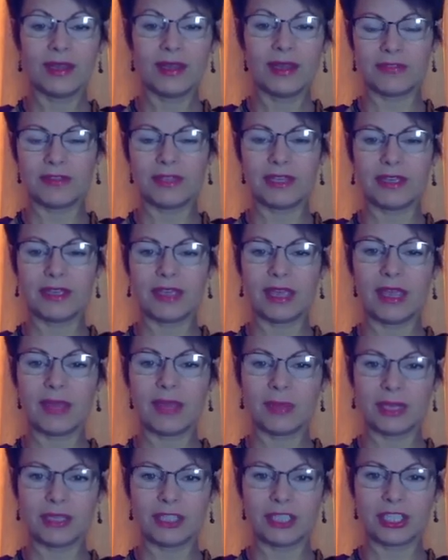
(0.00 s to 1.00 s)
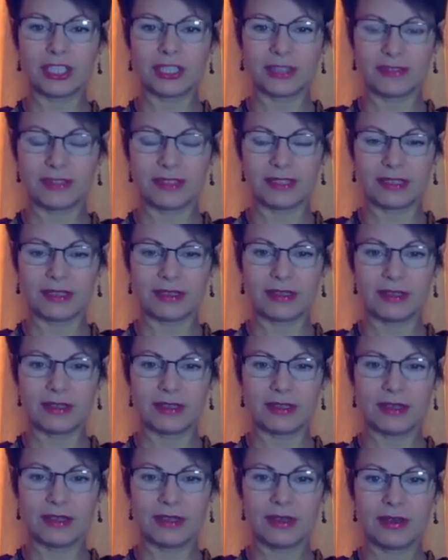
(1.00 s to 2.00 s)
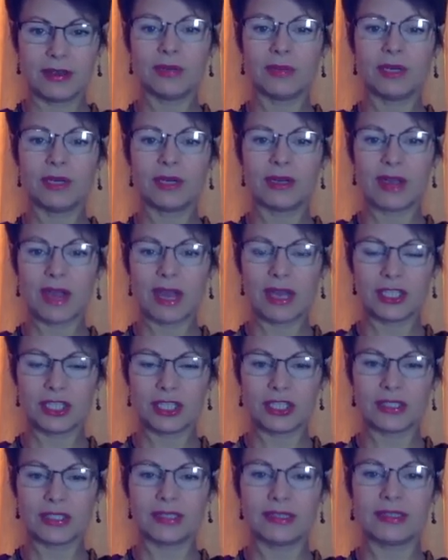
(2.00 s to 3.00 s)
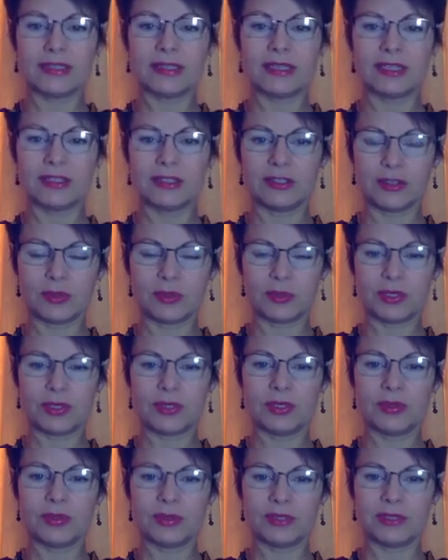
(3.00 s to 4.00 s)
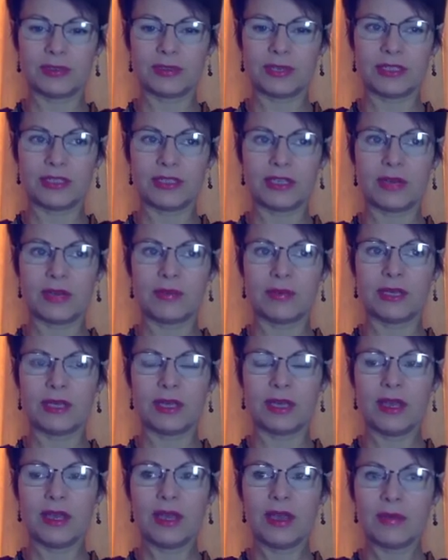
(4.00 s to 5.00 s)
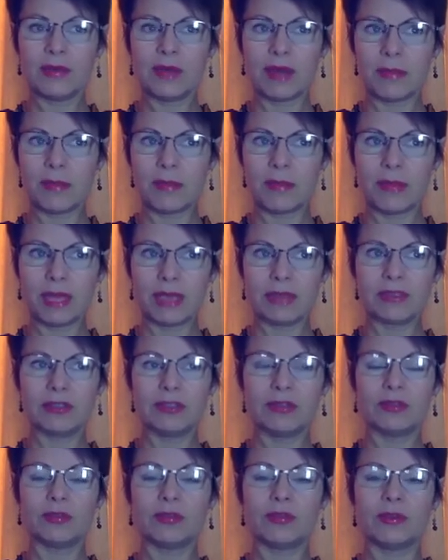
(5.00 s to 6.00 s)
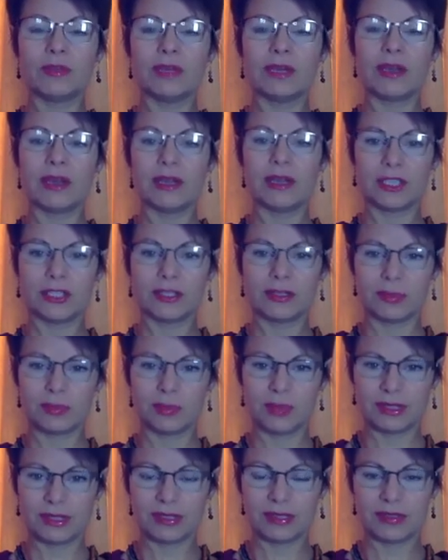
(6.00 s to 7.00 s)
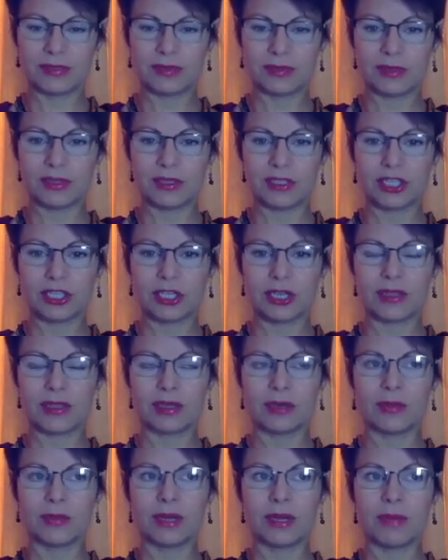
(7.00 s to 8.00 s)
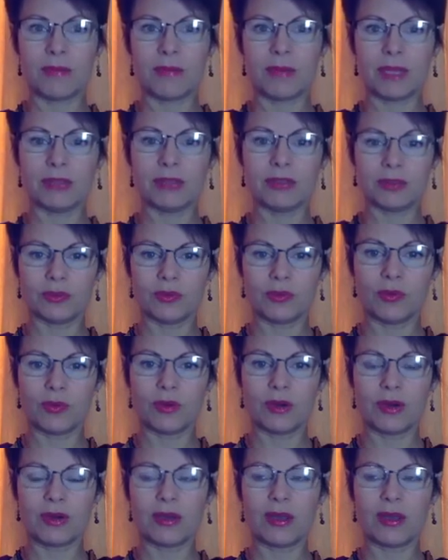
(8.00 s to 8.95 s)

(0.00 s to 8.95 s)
The game has shifted. We're conscious entrepreneurs right now. We're meant to do the conscious business with each other. We're meant to work